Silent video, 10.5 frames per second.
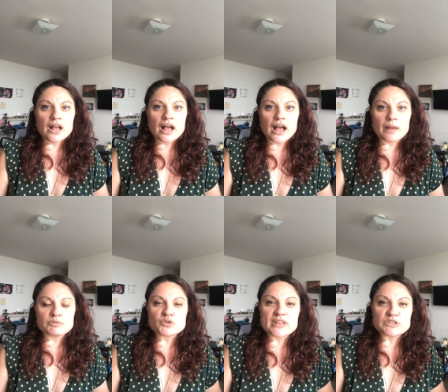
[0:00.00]
Um,
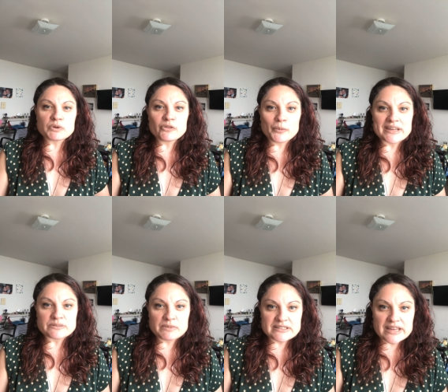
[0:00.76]
so that's one of the ways
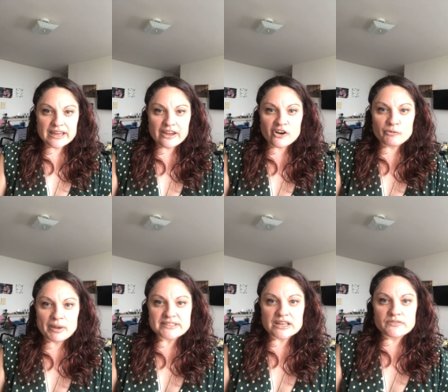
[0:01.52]
I'm going to take care of
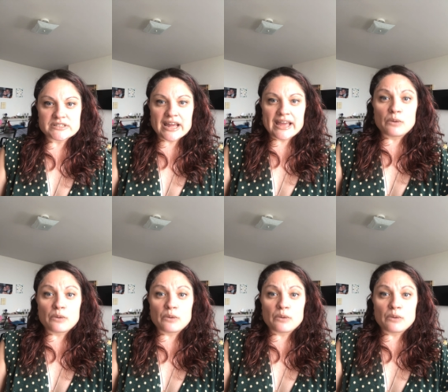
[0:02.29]
myself today.